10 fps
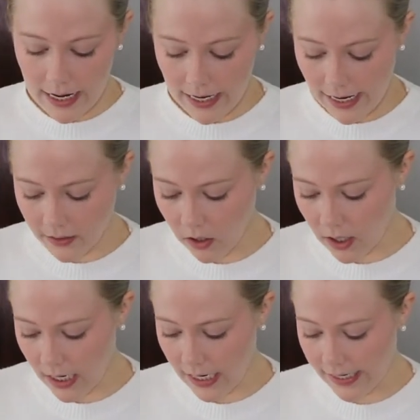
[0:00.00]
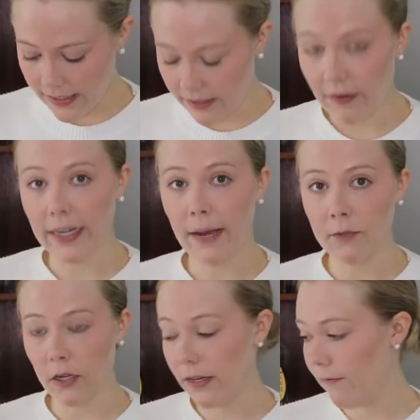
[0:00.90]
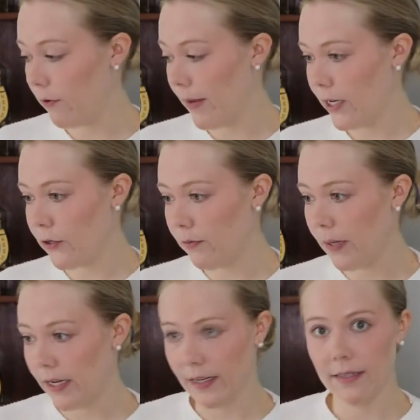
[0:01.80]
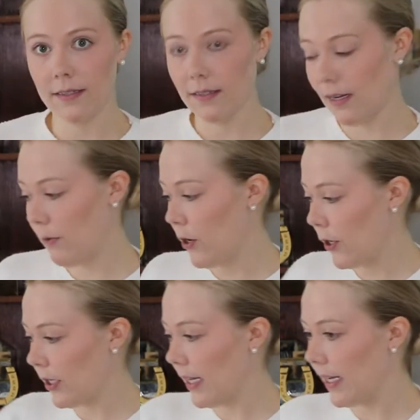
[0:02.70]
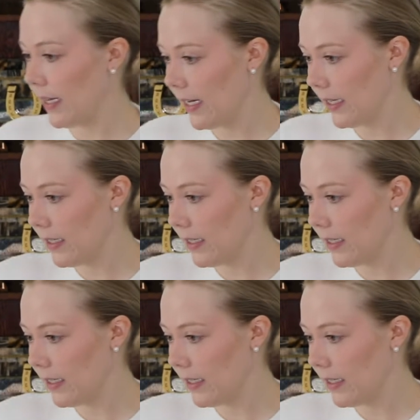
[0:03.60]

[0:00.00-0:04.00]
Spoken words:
And it has all kinds of, I kept all the information because I'm a nerd like that.